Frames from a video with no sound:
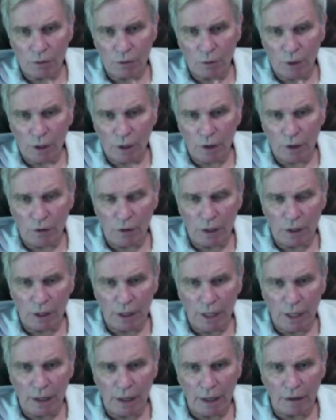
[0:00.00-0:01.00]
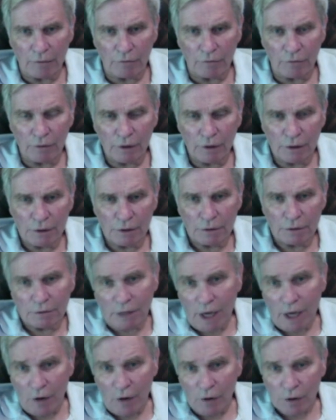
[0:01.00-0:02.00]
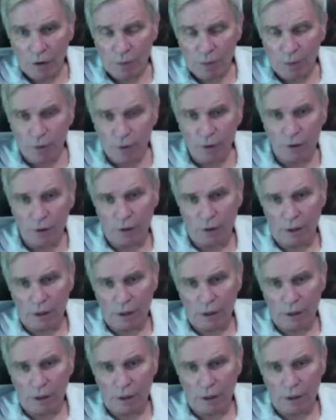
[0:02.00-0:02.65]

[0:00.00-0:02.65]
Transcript: What do you need out of Harrisburg?